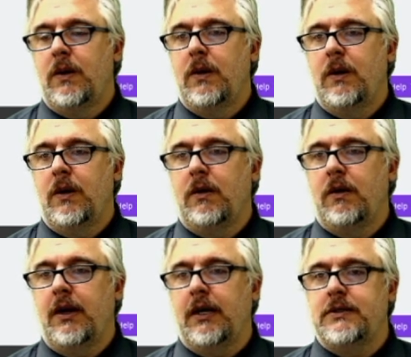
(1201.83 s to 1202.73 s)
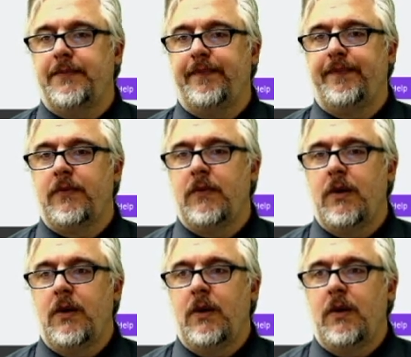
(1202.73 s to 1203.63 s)
All right.
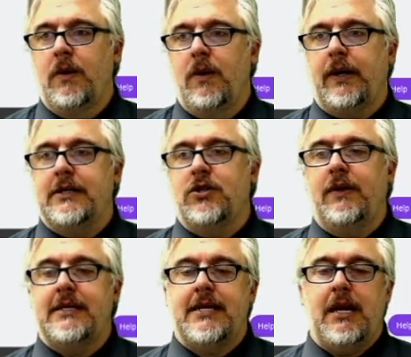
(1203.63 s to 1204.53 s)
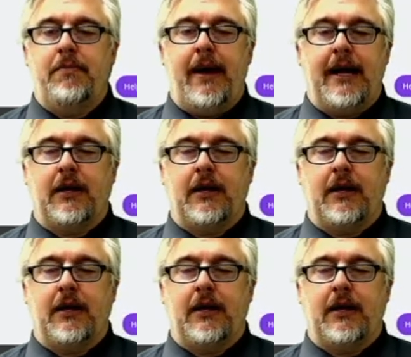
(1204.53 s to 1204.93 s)
Okay, so let's head back